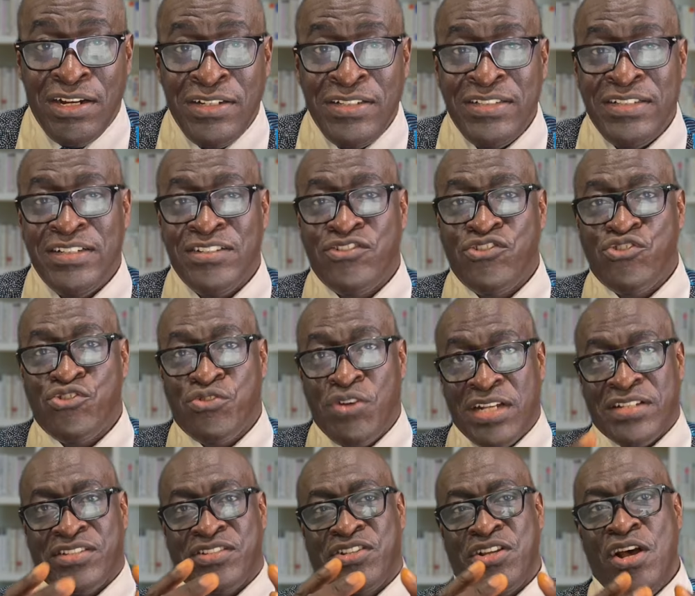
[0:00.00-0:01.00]
earned the
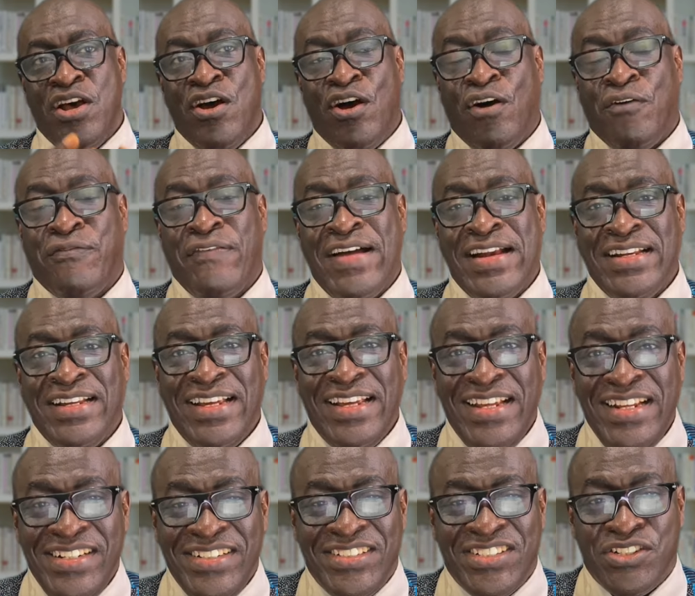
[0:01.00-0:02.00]
trust of
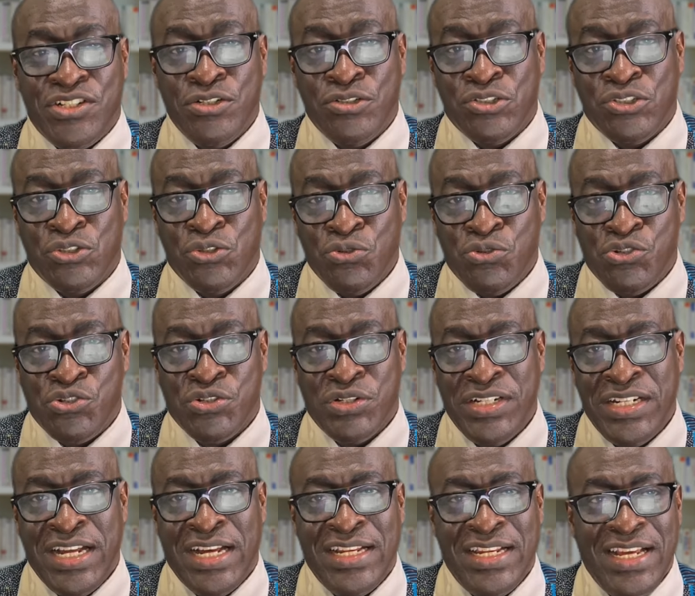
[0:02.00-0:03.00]
an
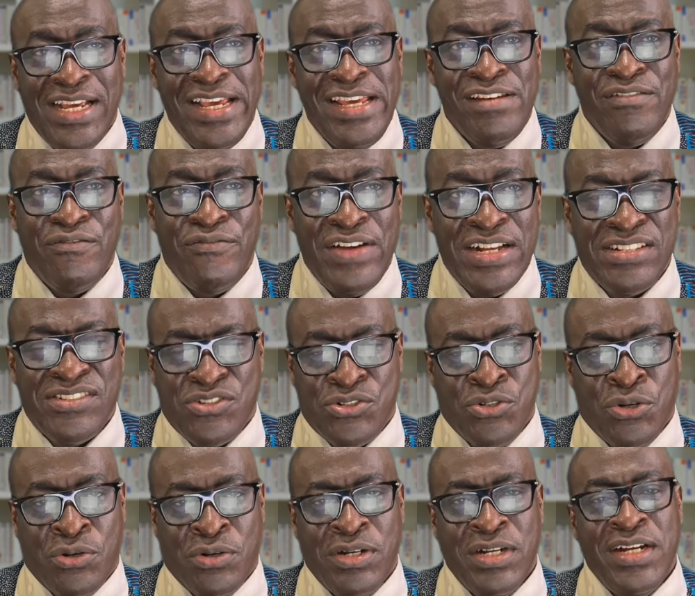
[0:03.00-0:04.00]
institutional
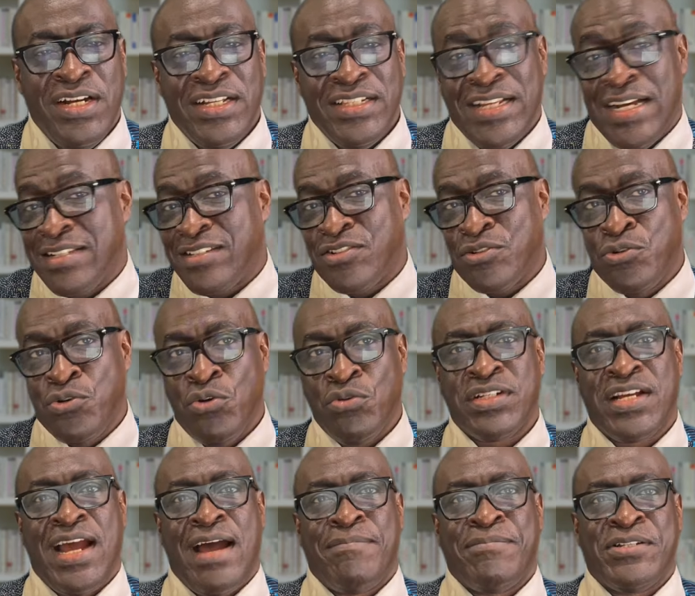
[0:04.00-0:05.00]
investor, that's
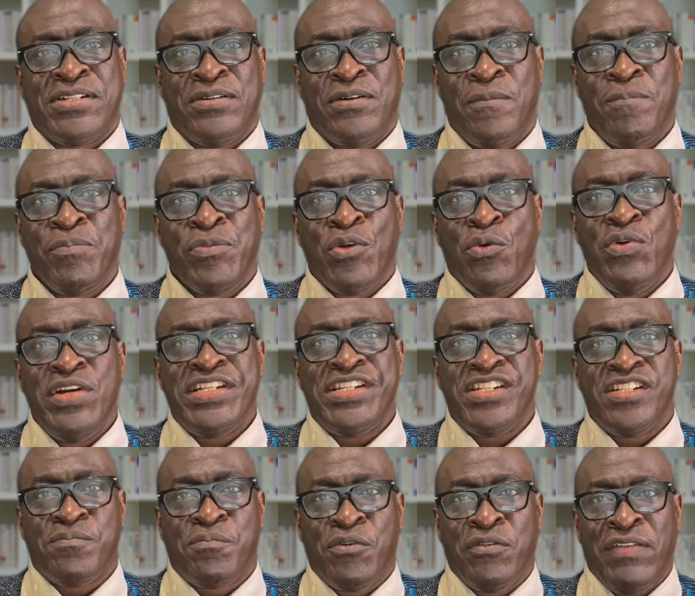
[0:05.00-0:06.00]
Growth Capital,
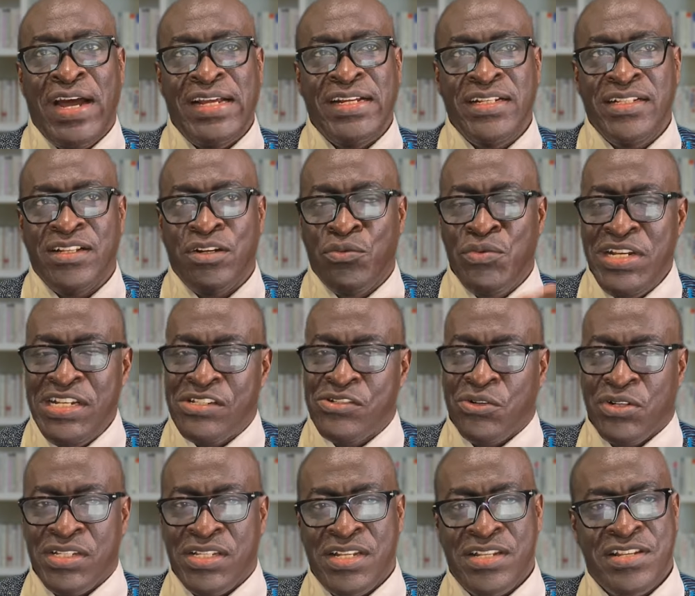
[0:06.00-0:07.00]
which is providing the
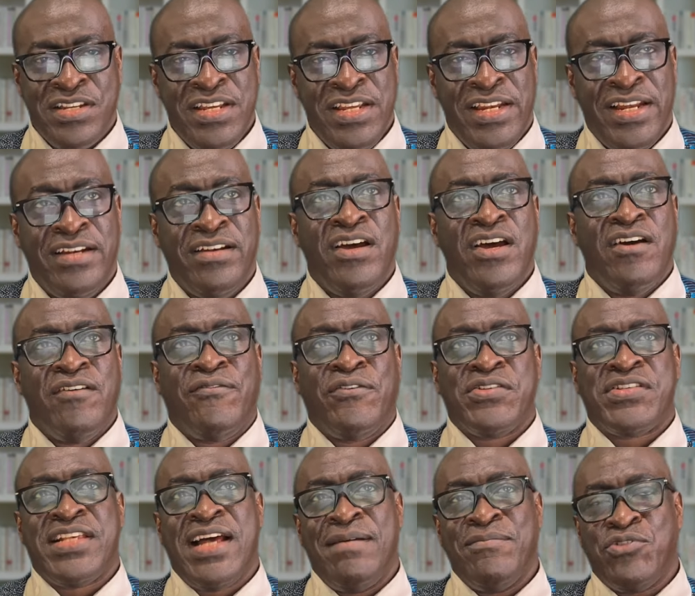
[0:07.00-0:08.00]
resources needed
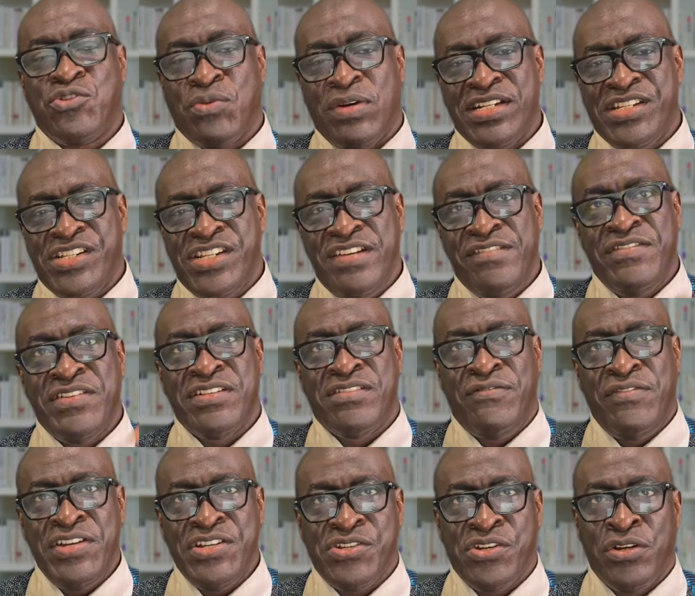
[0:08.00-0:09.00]
for Sam to achieve his
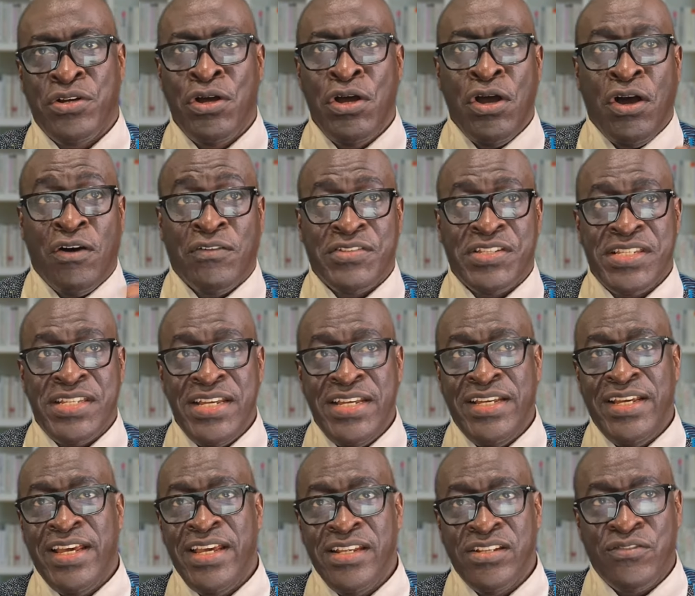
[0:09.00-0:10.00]
vision of
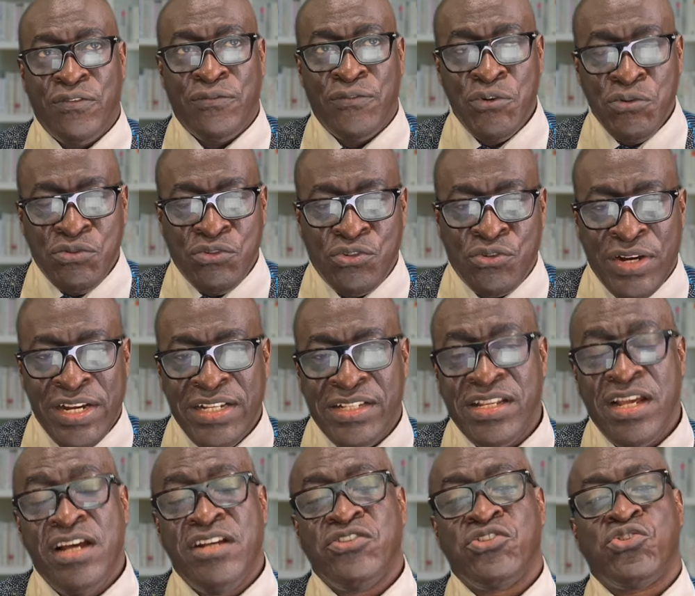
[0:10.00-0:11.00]
seeing his fruit
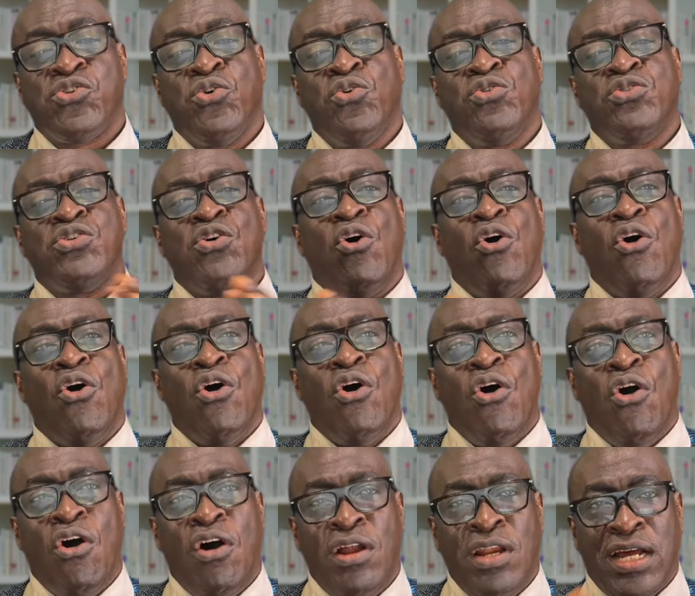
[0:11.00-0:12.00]
drinks sold
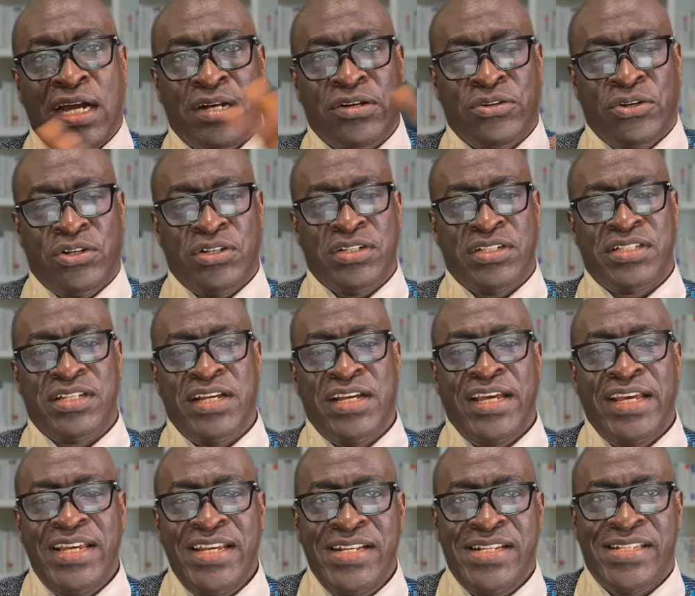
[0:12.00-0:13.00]
all across
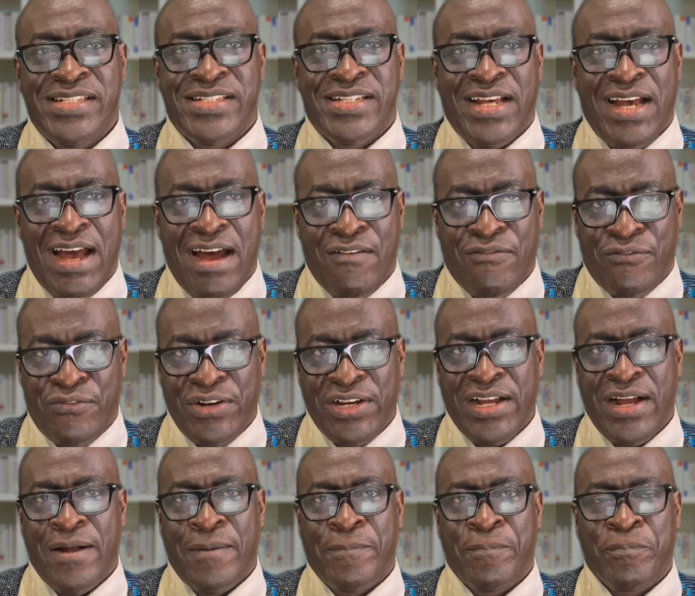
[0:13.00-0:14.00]
East
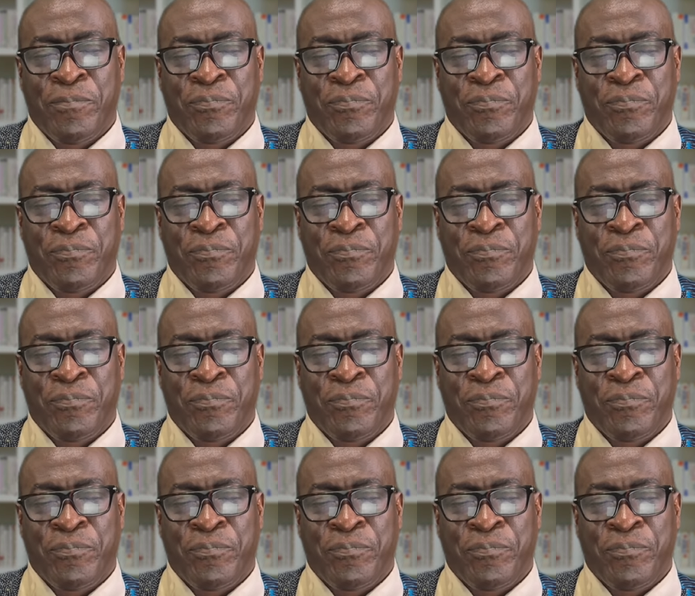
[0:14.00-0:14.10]
Africa.